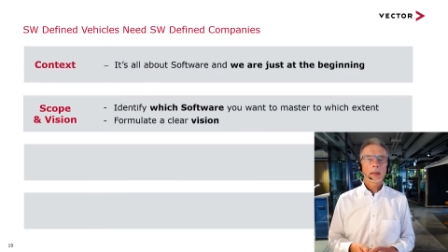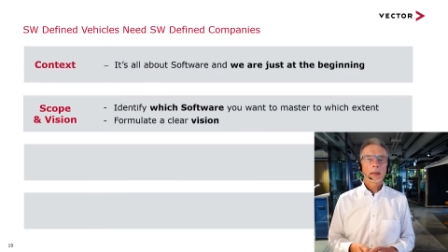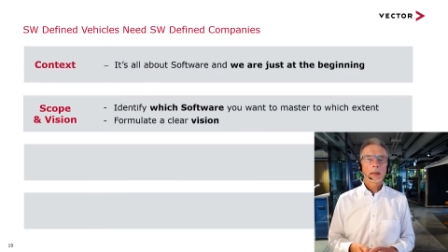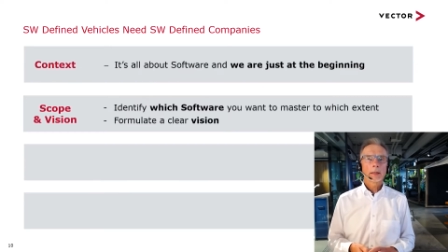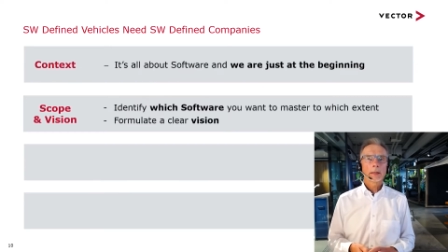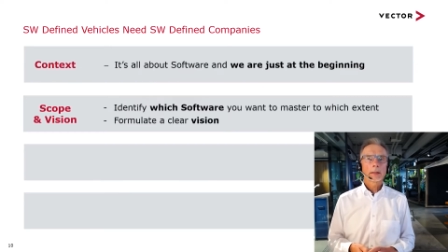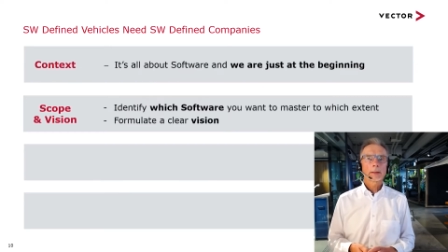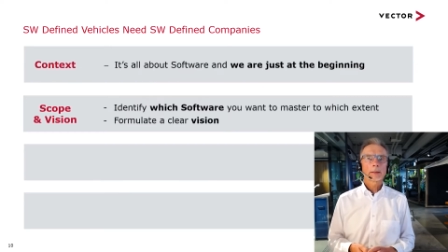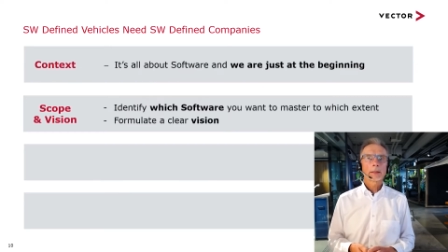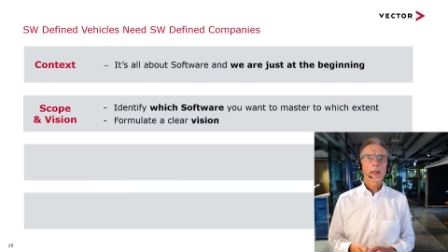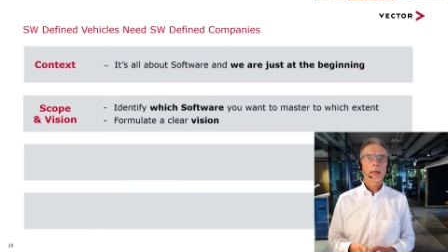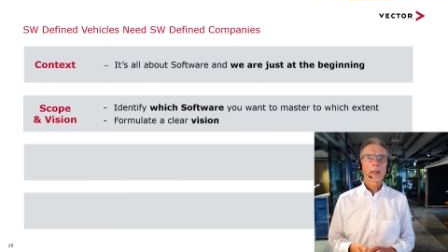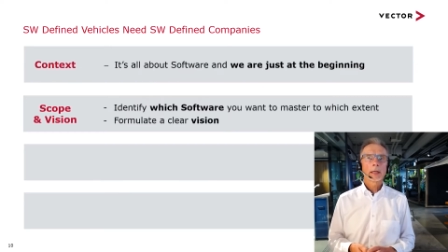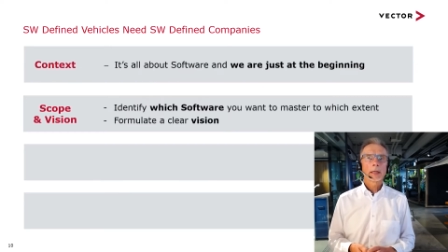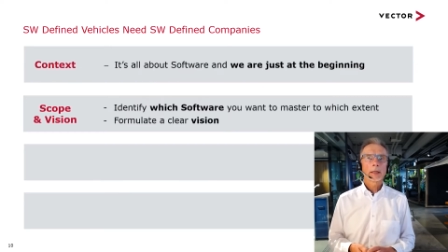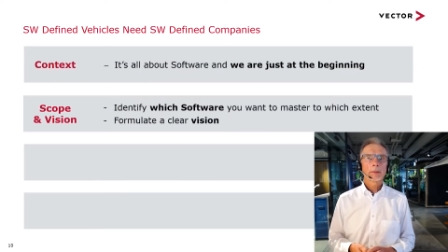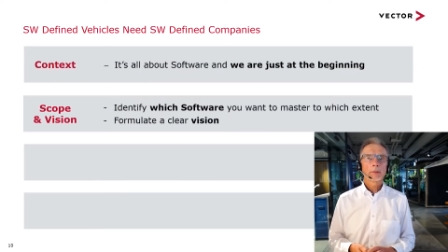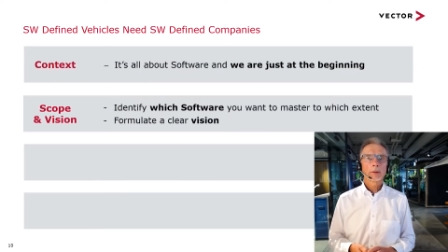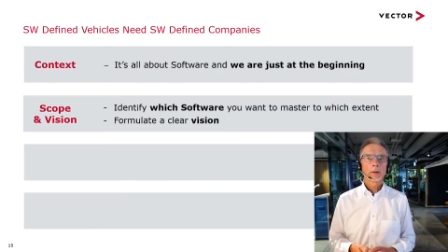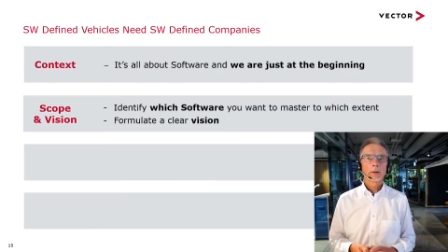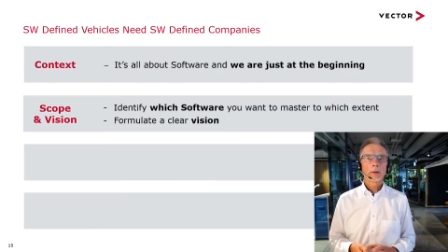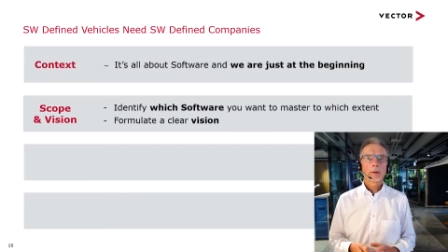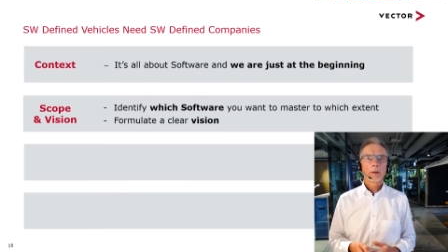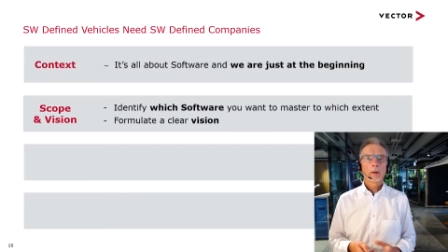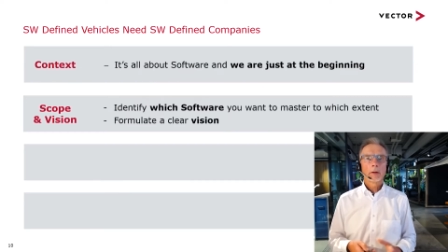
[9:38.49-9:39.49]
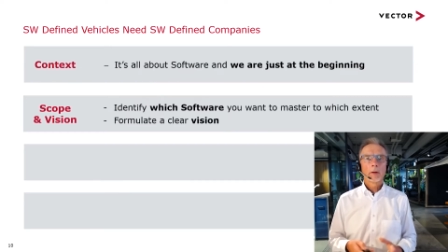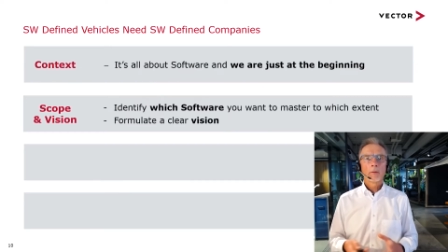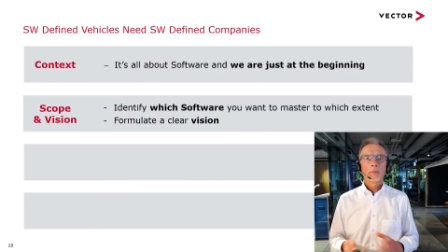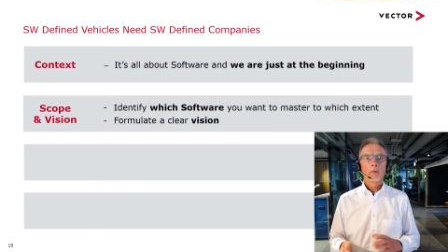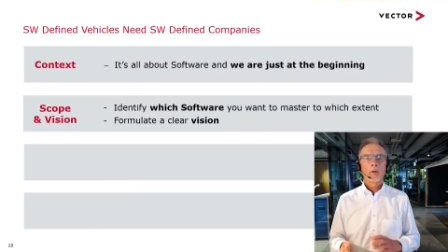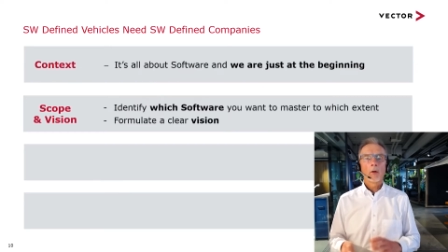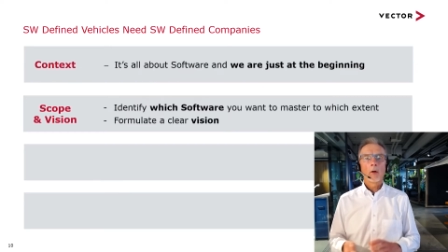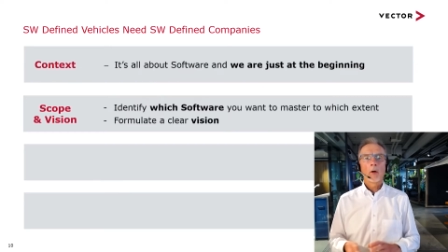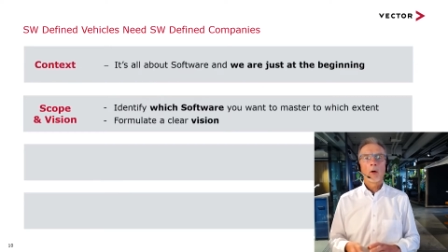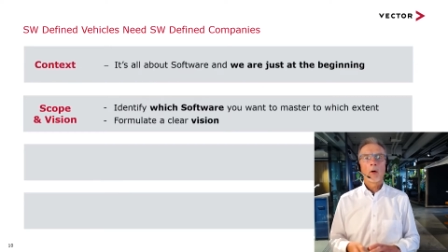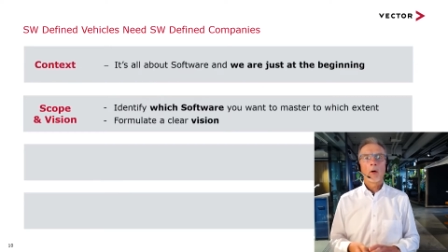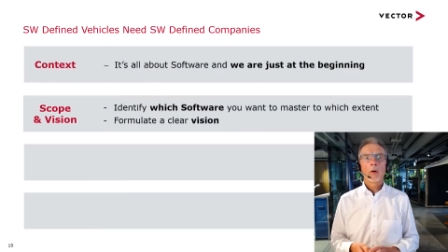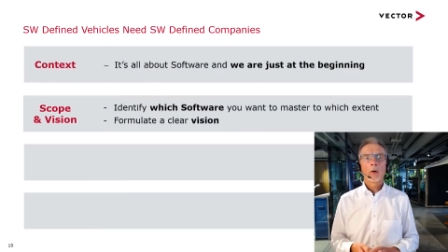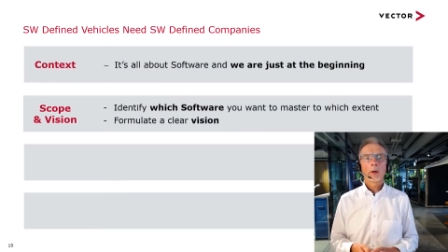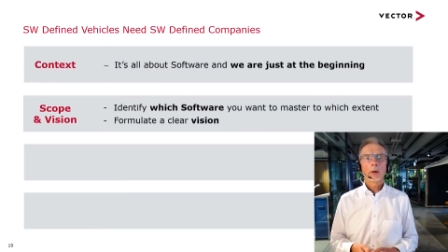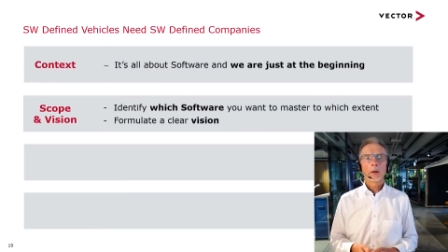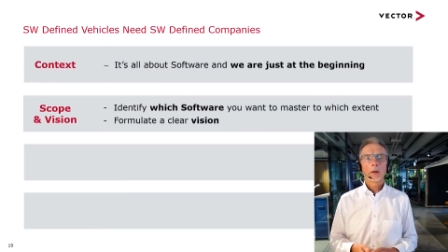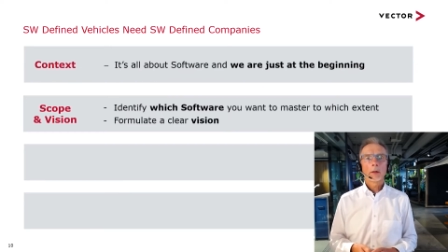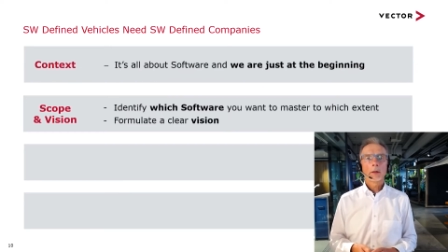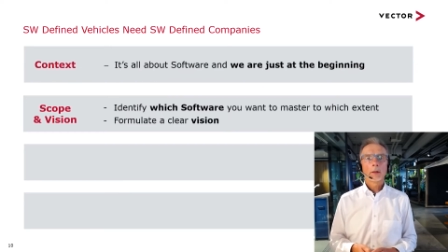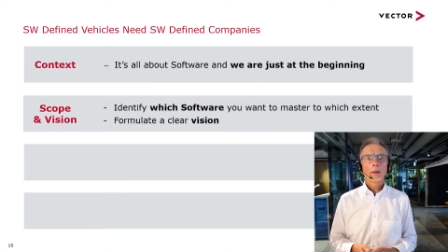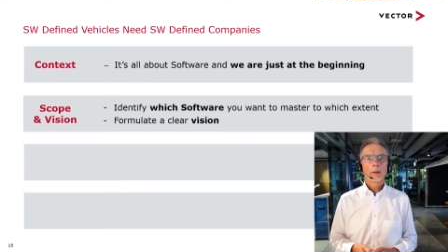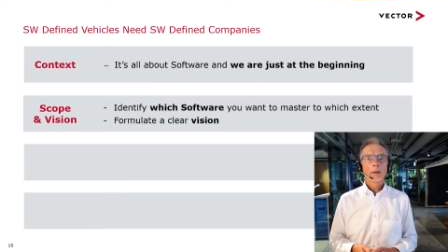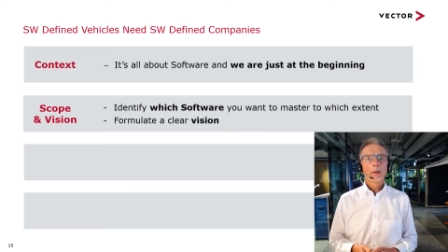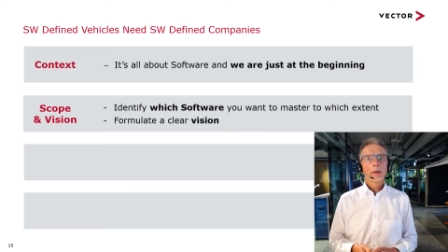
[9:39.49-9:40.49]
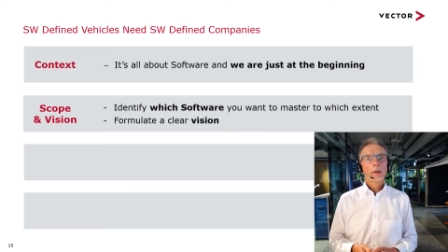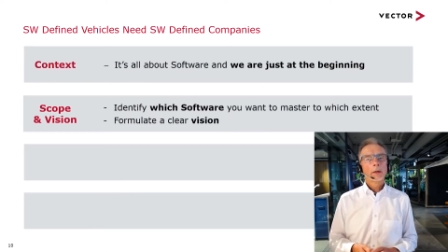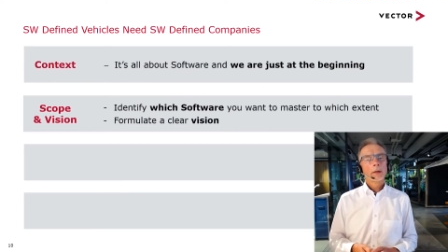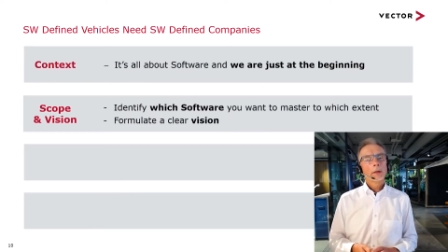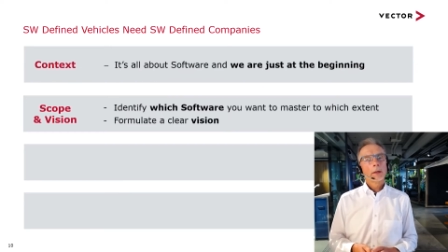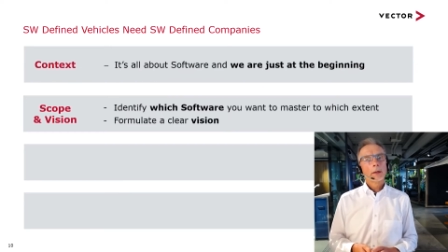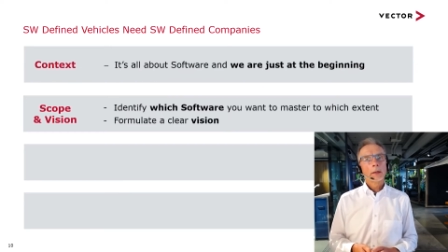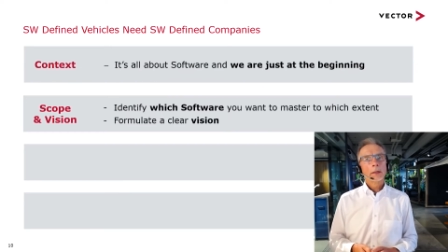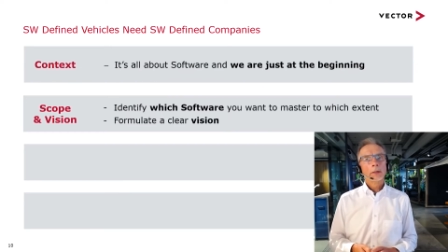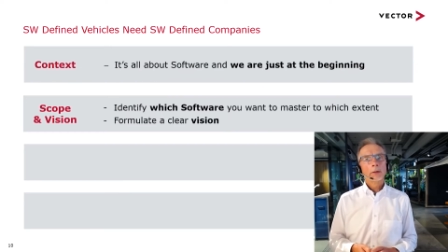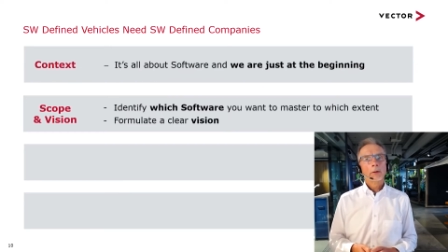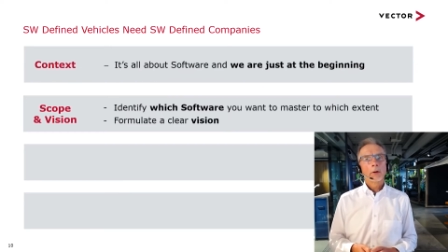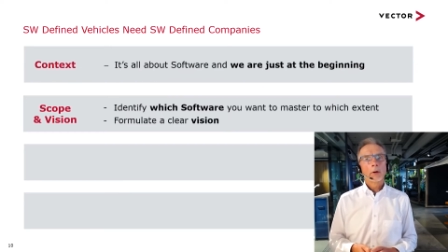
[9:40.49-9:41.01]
understandable for all in your